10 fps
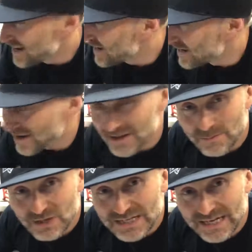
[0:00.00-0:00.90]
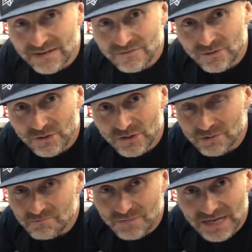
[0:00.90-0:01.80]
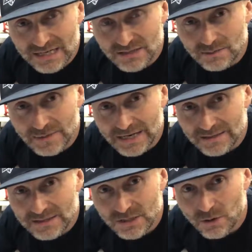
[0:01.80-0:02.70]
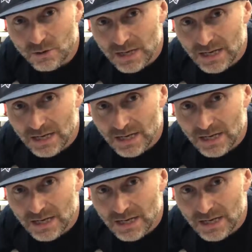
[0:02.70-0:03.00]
on the Martini for the next little bit. So